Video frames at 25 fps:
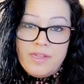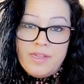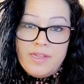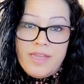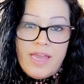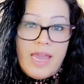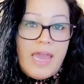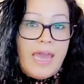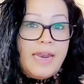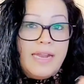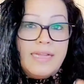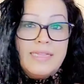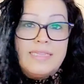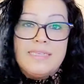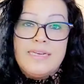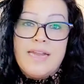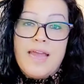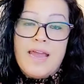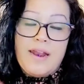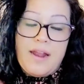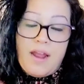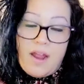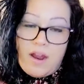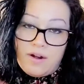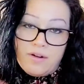and it's
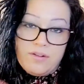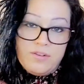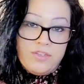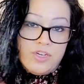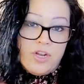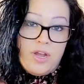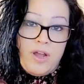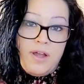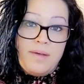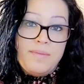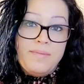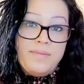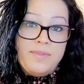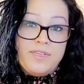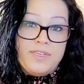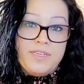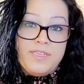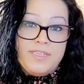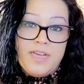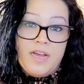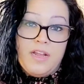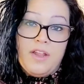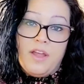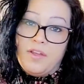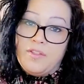not our job to
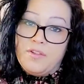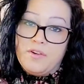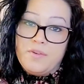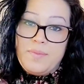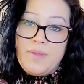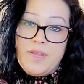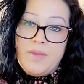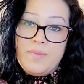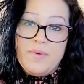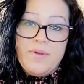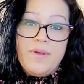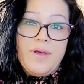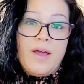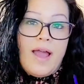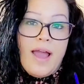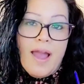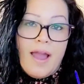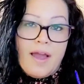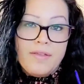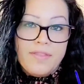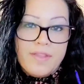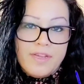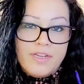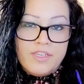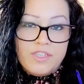tell other people
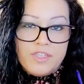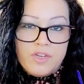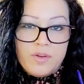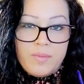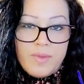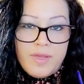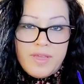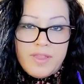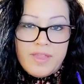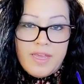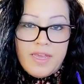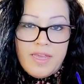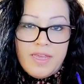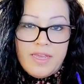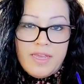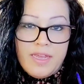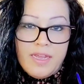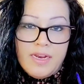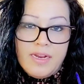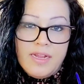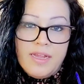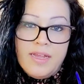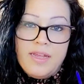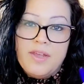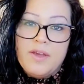how they should be
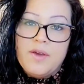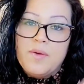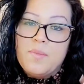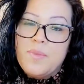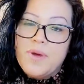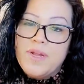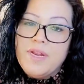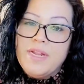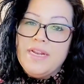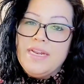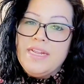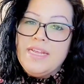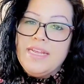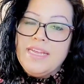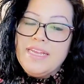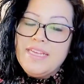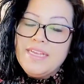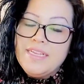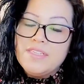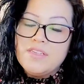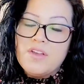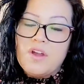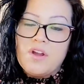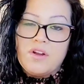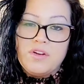thinking, but it
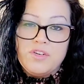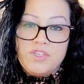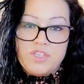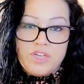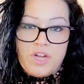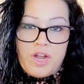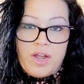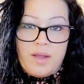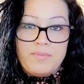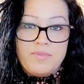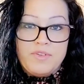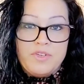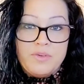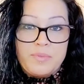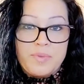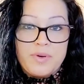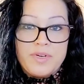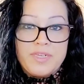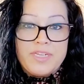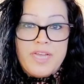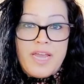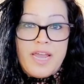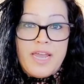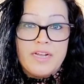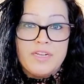is our job to
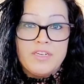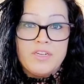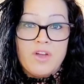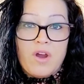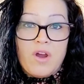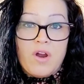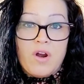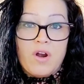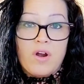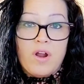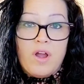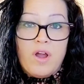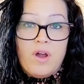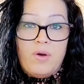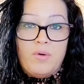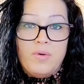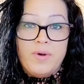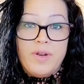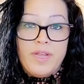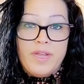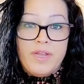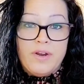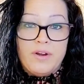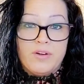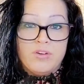protect our own
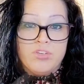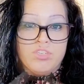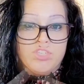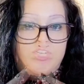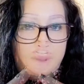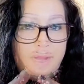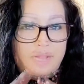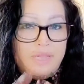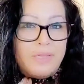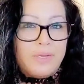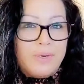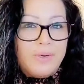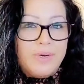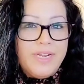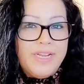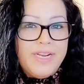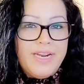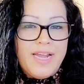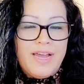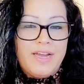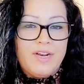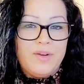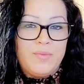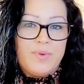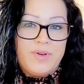energy. By learning
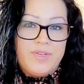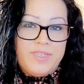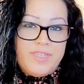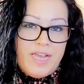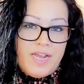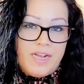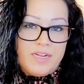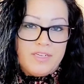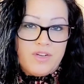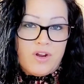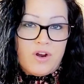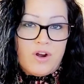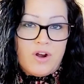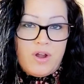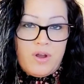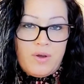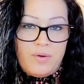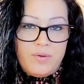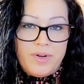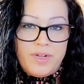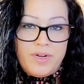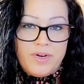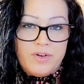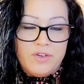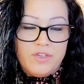how to protect our own
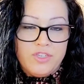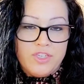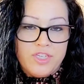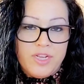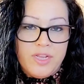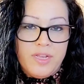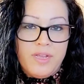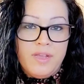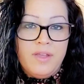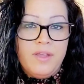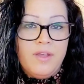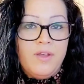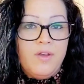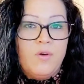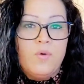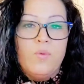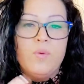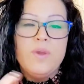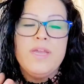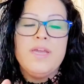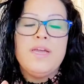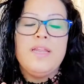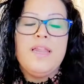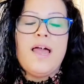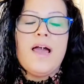energy, we
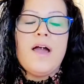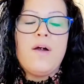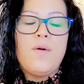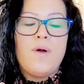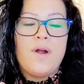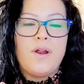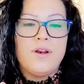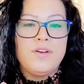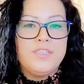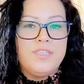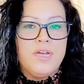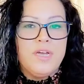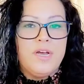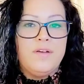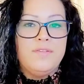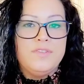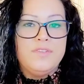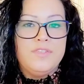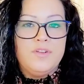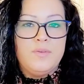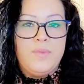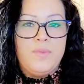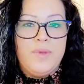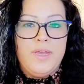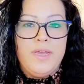allow ourselves
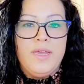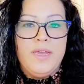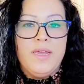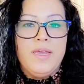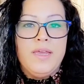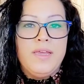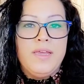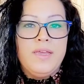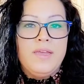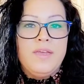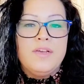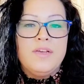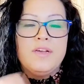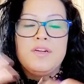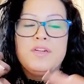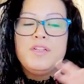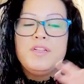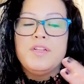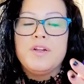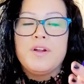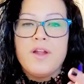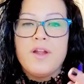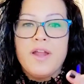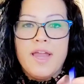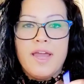to be
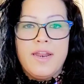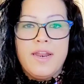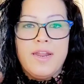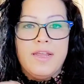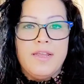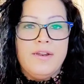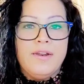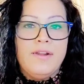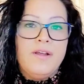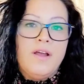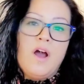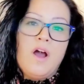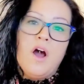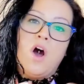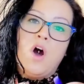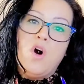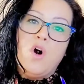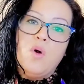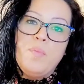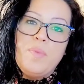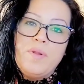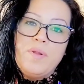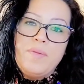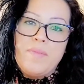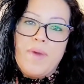clear-headed,
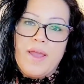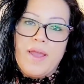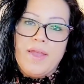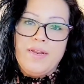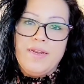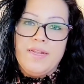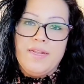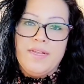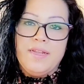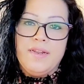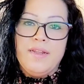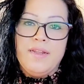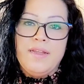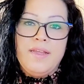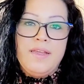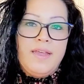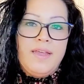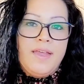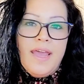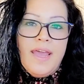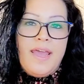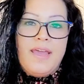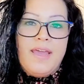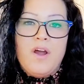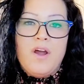open-minded,
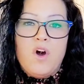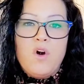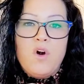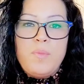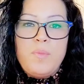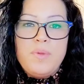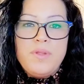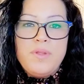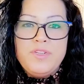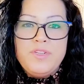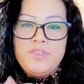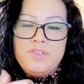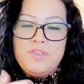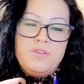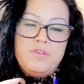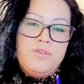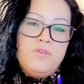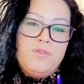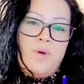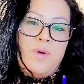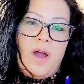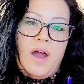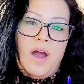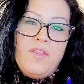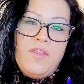and open
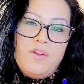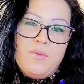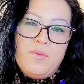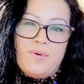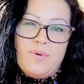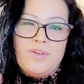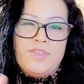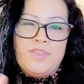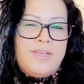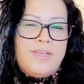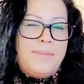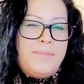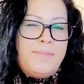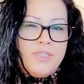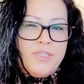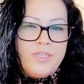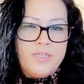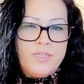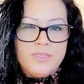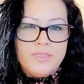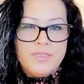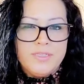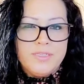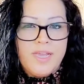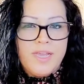to other
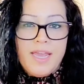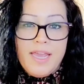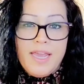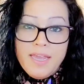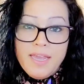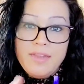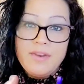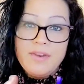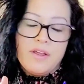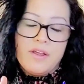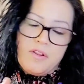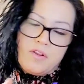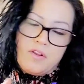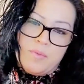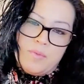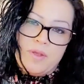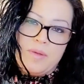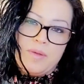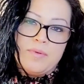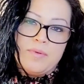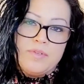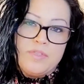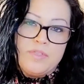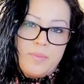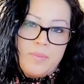perceptions and other
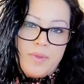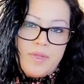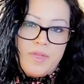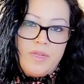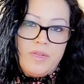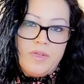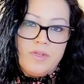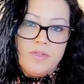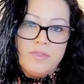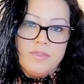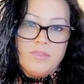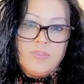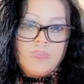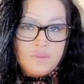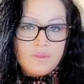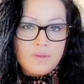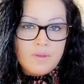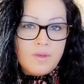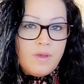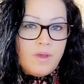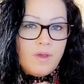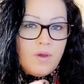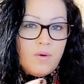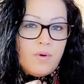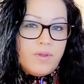people's opinions,
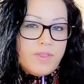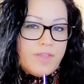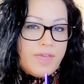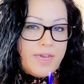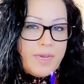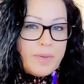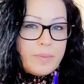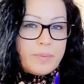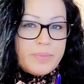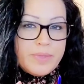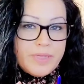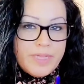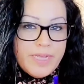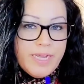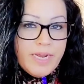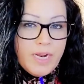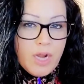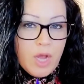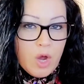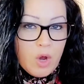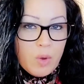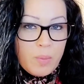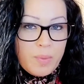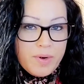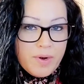with a complete
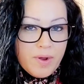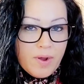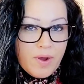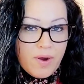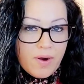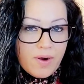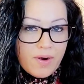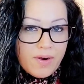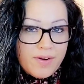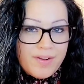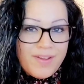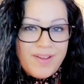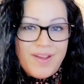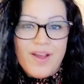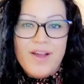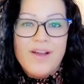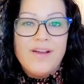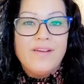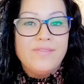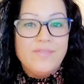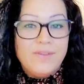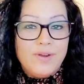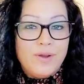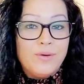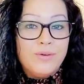open heart
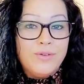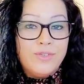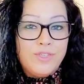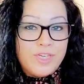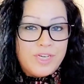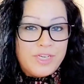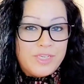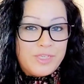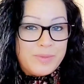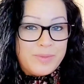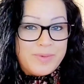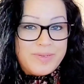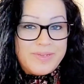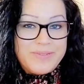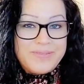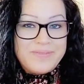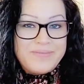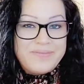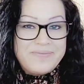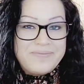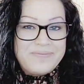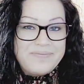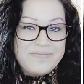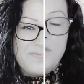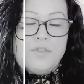of no judgment.
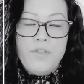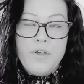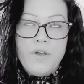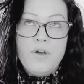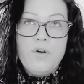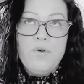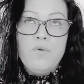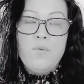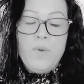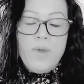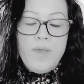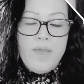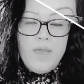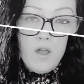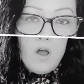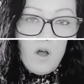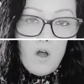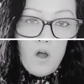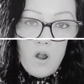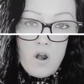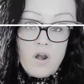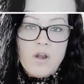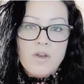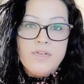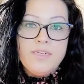Although we
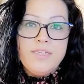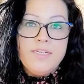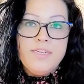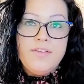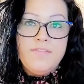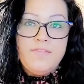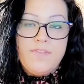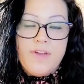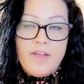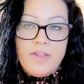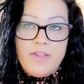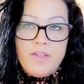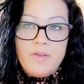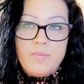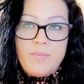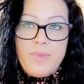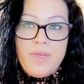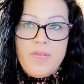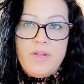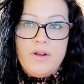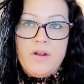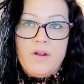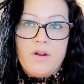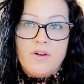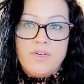are
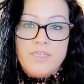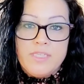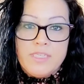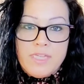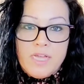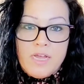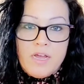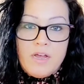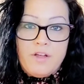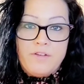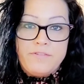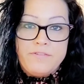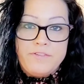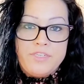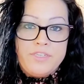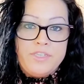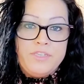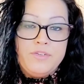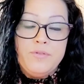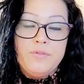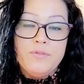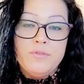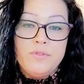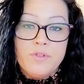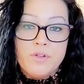developing ourselves
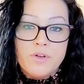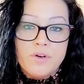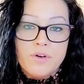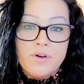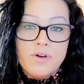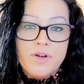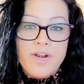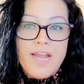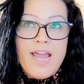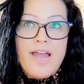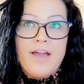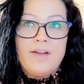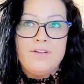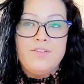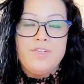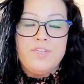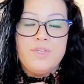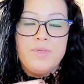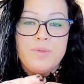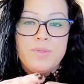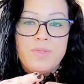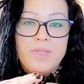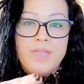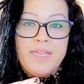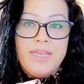to learn how
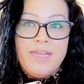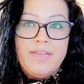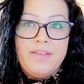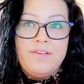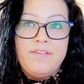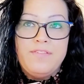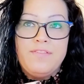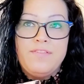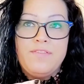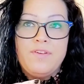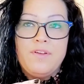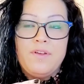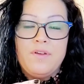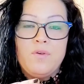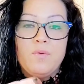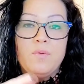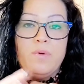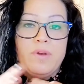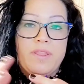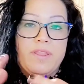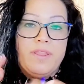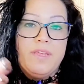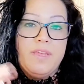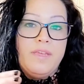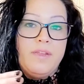to live
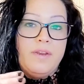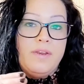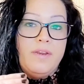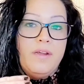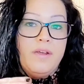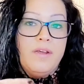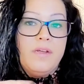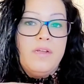within